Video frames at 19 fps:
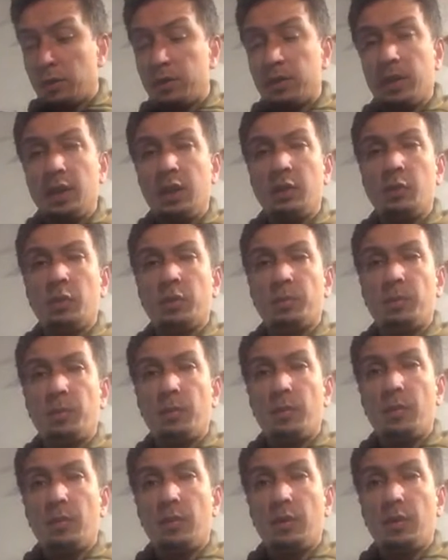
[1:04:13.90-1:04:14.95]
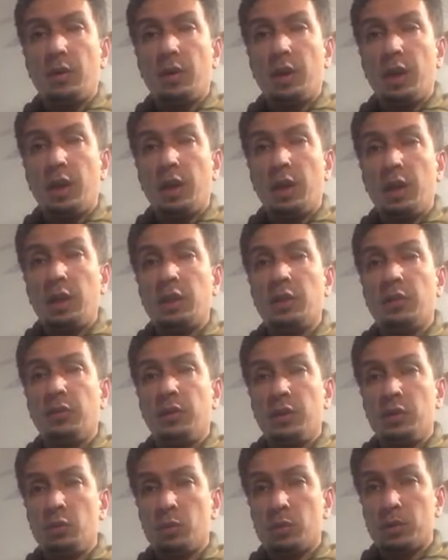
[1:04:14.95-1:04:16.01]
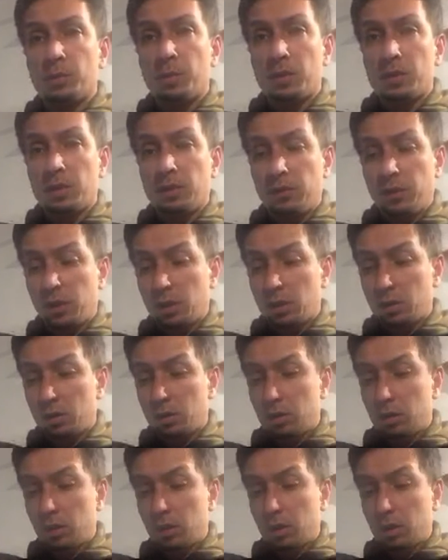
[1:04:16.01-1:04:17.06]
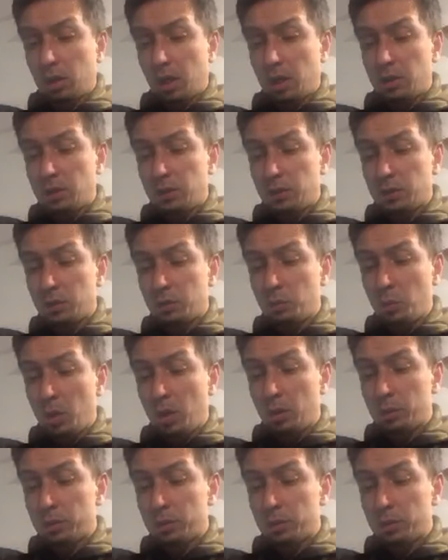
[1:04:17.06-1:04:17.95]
dealing with individual specific cases as well.